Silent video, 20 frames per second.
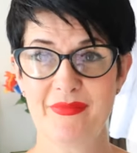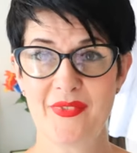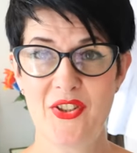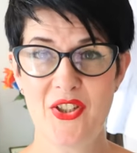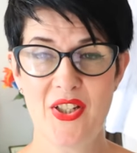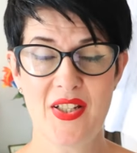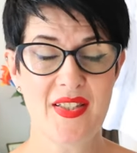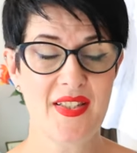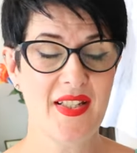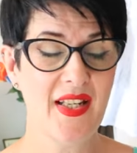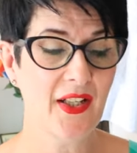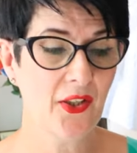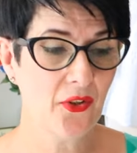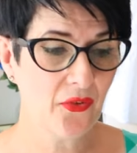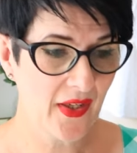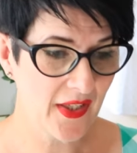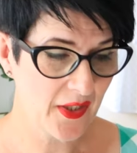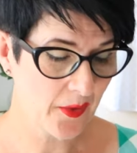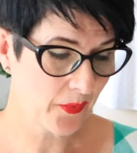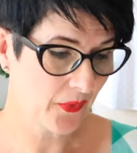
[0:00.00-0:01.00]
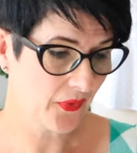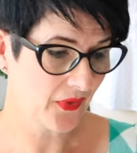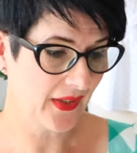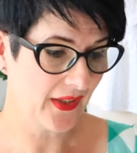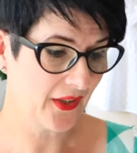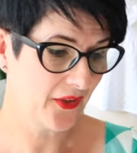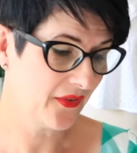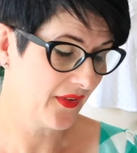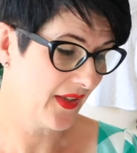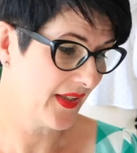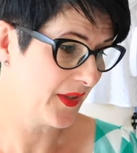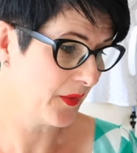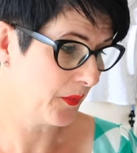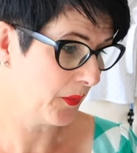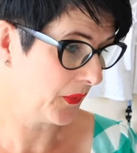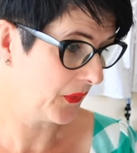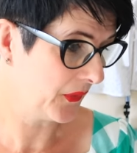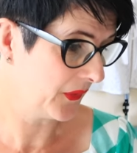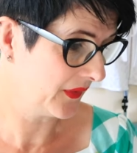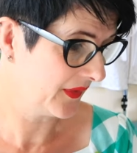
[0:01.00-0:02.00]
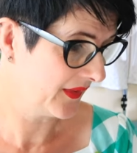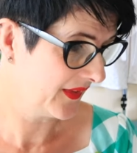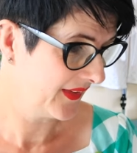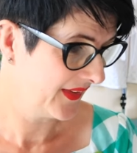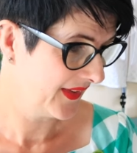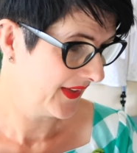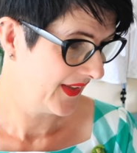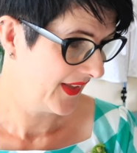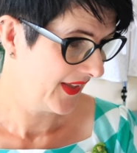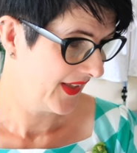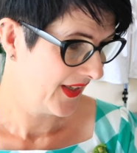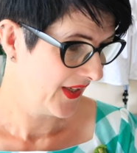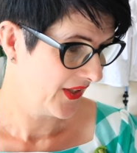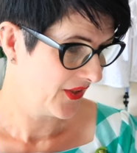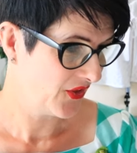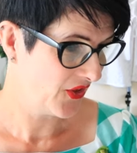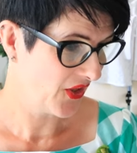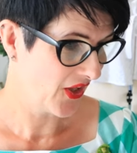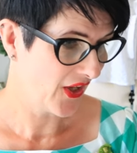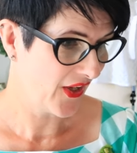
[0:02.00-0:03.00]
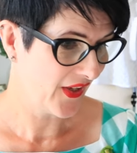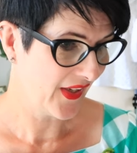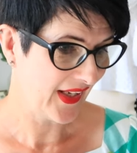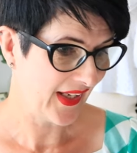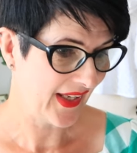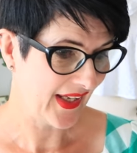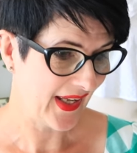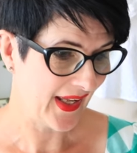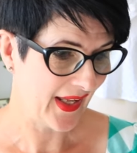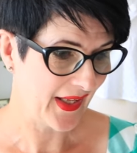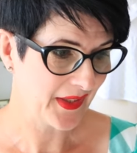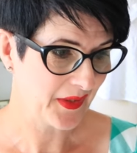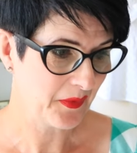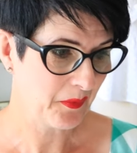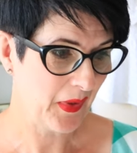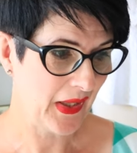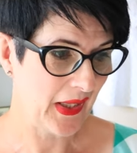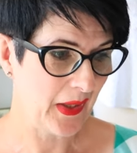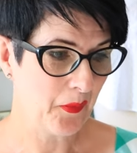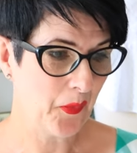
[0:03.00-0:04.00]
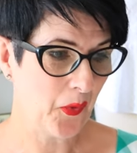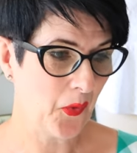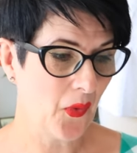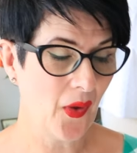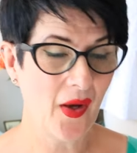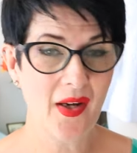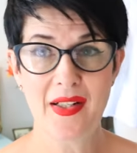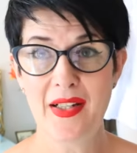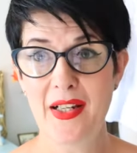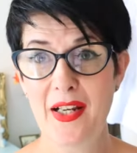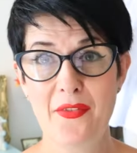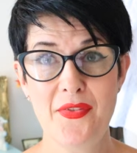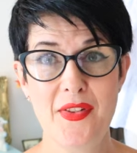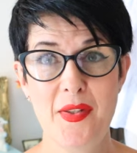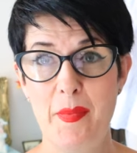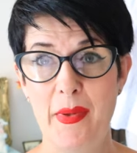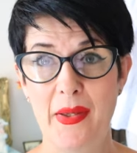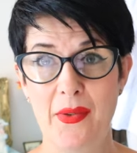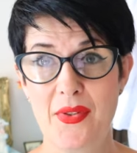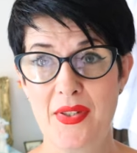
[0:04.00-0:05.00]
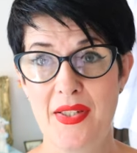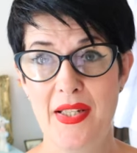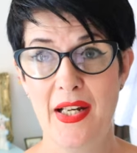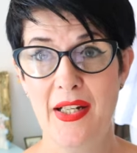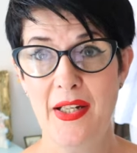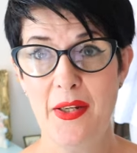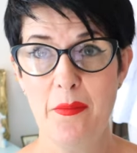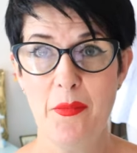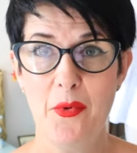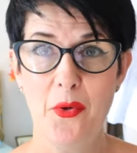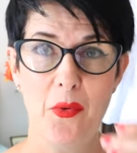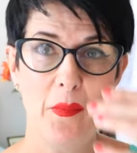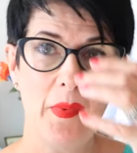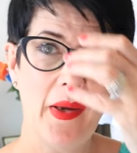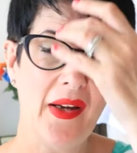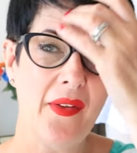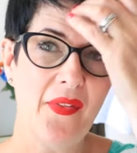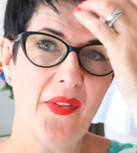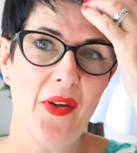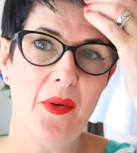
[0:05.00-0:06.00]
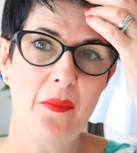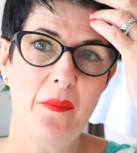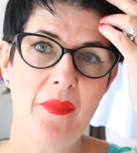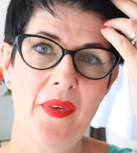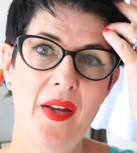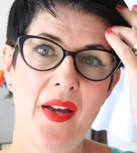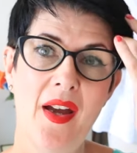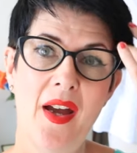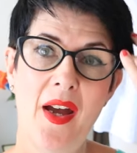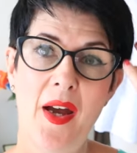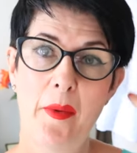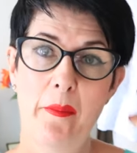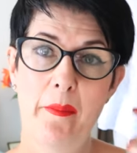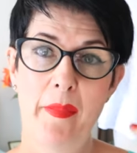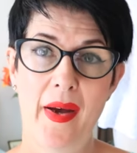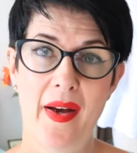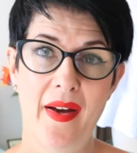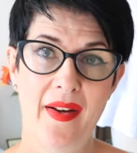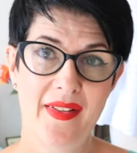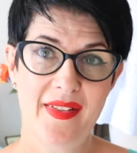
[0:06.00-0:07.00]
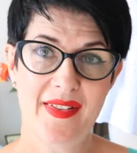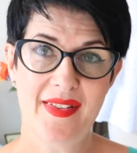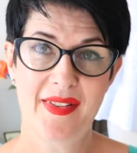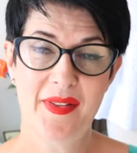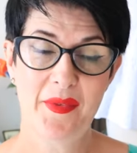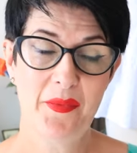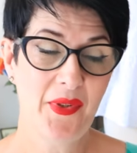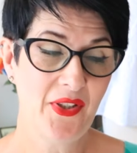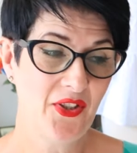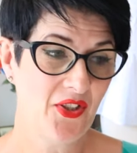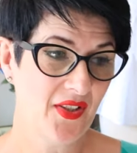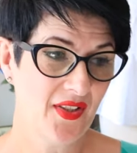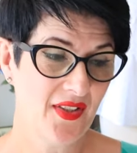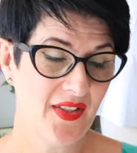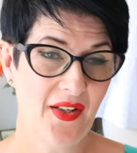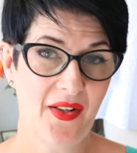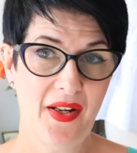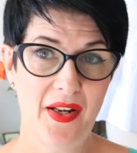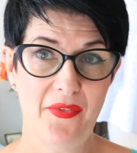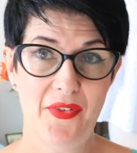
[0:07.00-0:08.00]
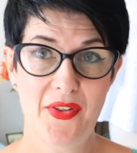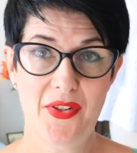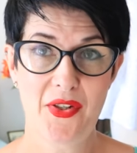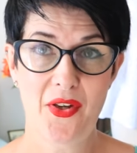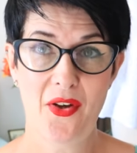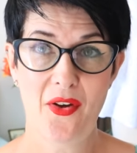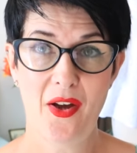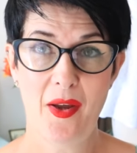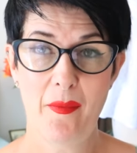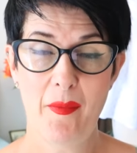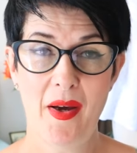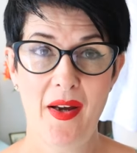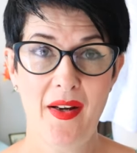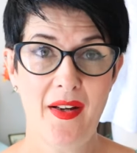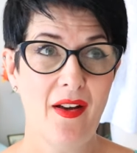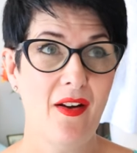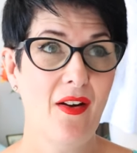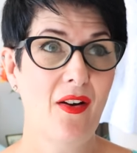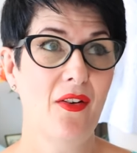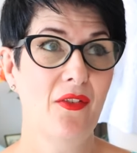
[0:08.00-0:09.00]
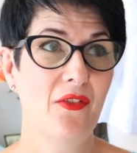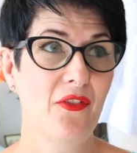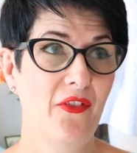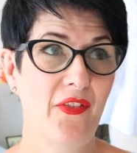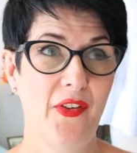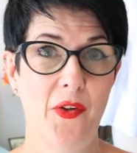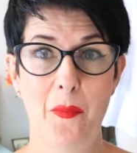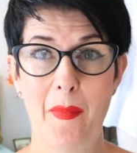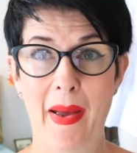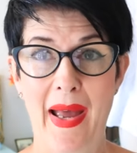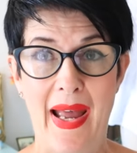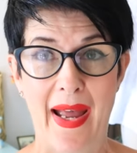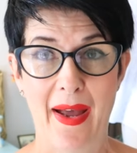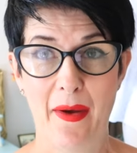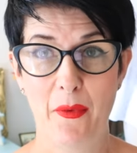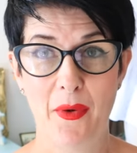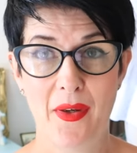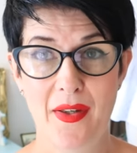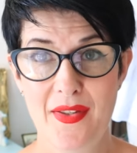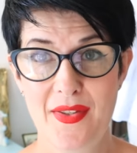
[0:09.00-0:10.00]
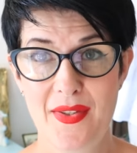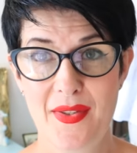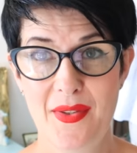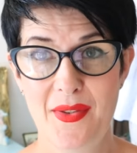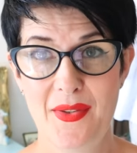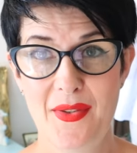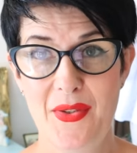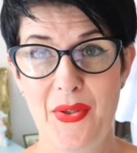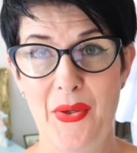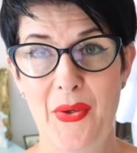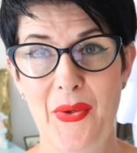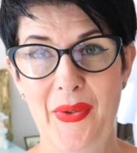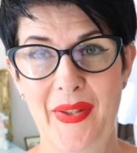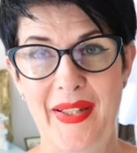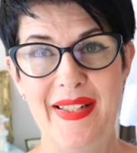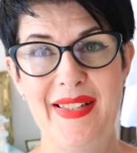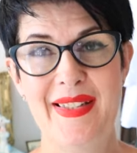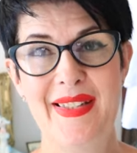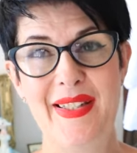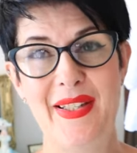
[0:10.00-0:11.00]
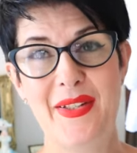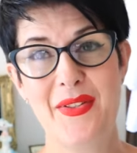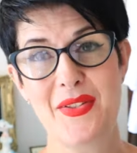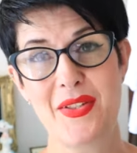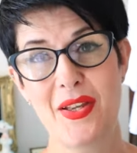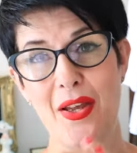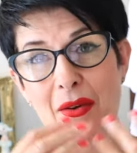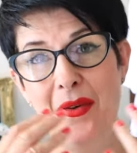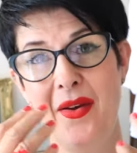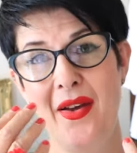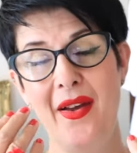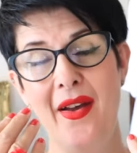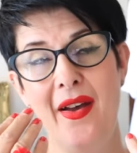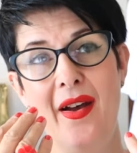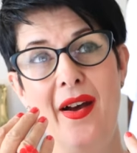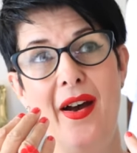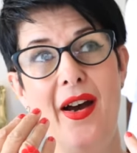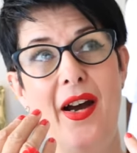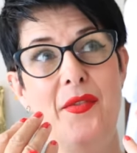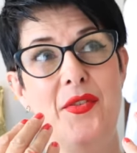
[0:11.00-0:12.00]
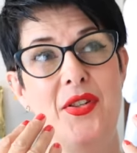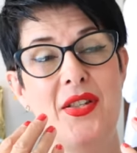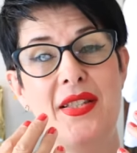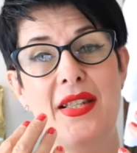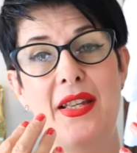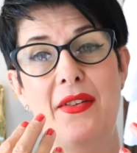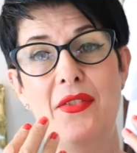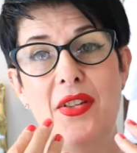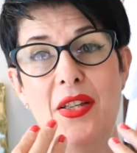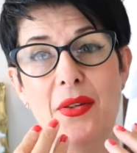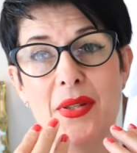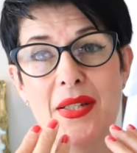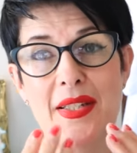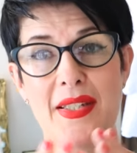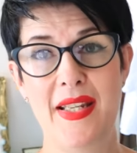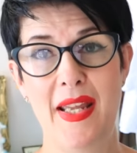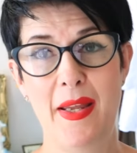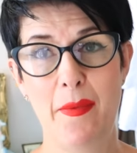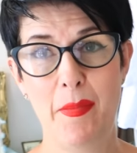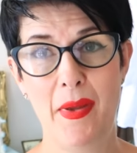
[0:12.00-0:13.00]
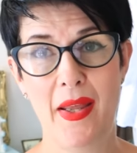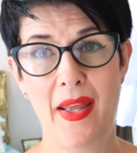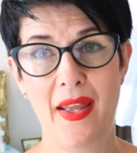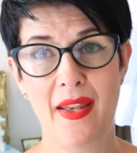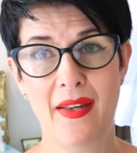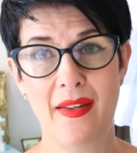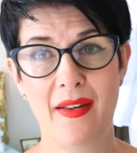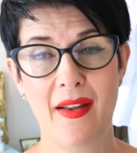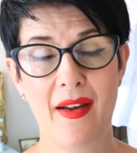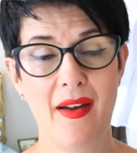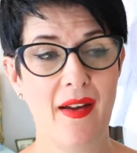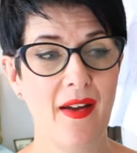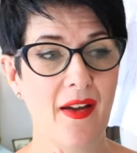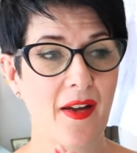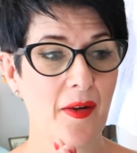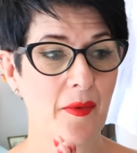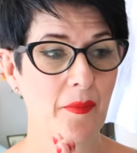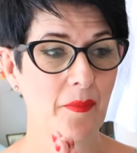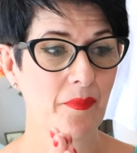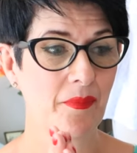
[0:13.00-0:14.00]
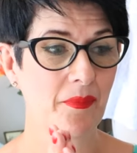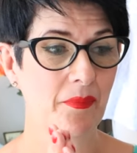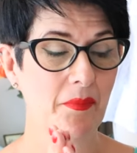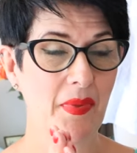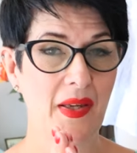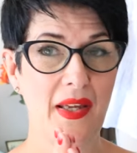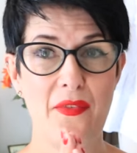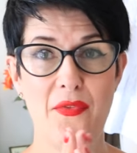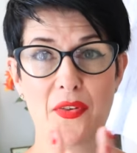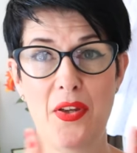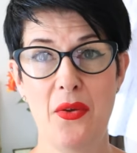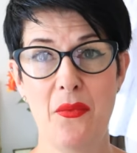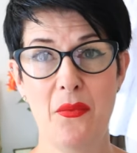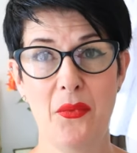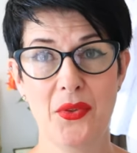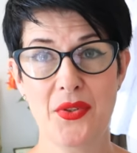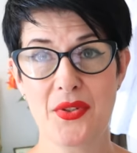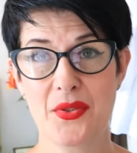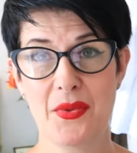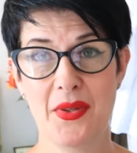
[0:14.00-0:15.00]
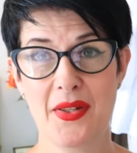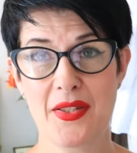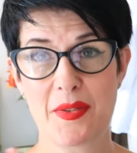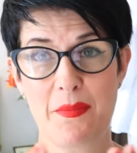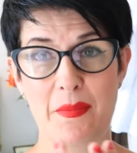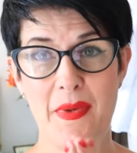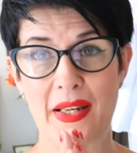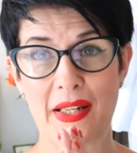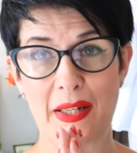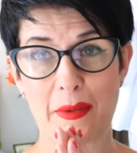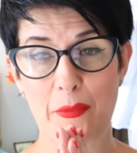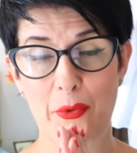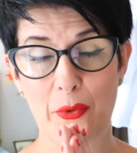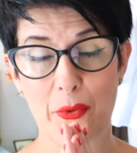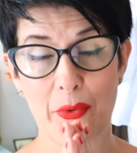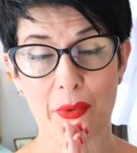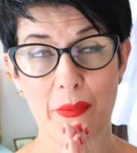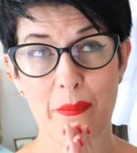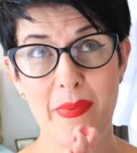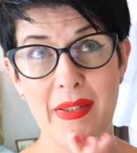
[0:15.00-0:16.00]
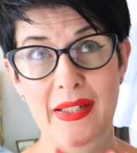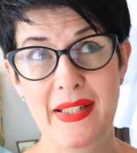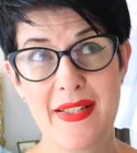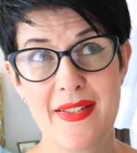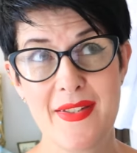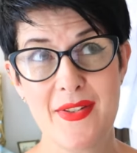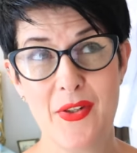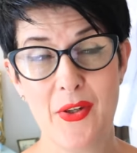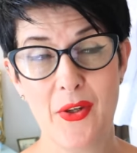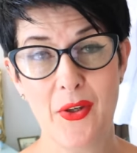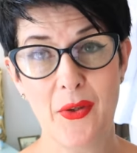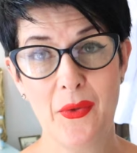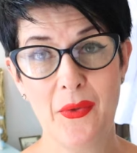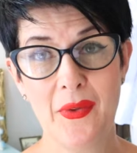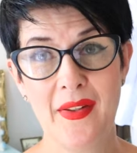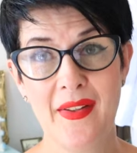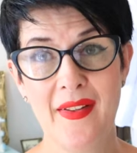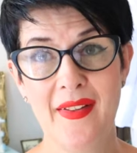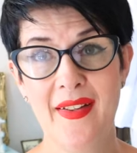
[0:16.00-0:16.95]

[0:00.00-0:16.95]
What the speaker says: just incredible journey and people. I'd love to be able to tell you more about them, but we just don't have the time. I can't film hours talking to you, so I've just given you a dip in. But if you want to ask me any more, please do.